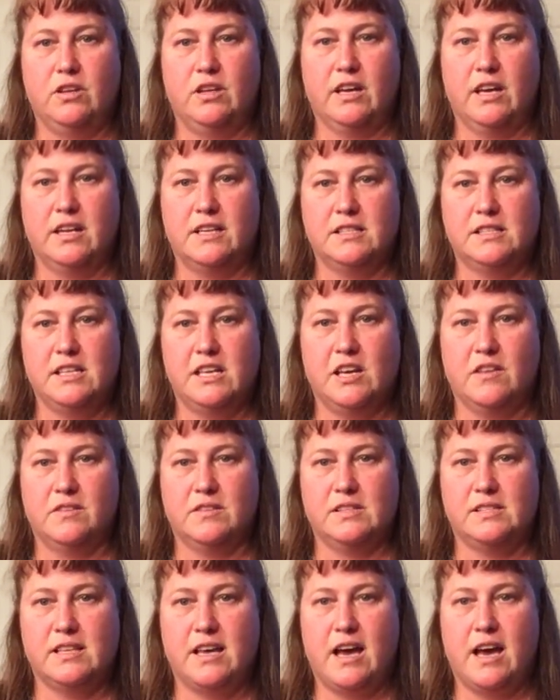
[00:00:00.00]
You can kind of see on the
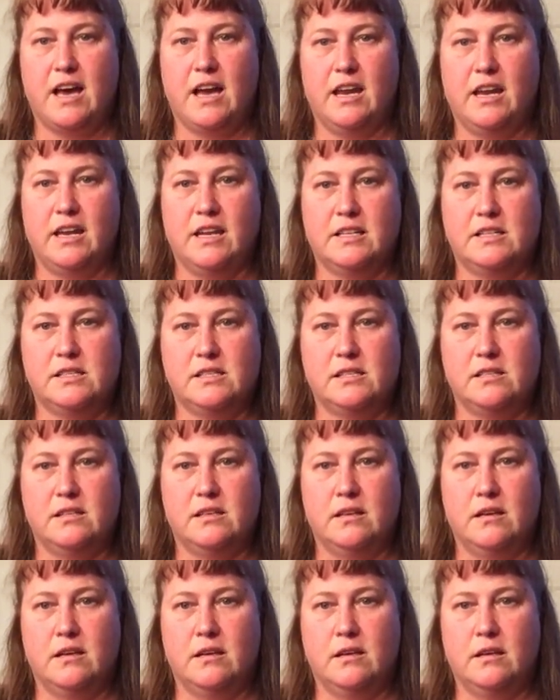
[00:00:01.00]
side. It's,
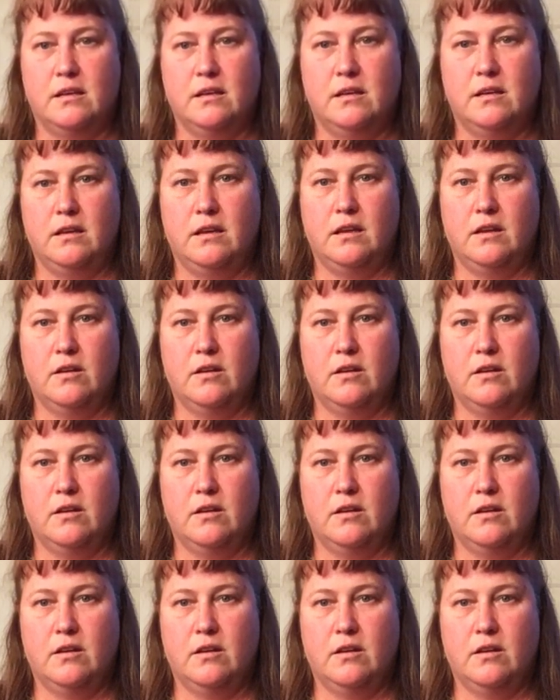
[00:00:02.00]
you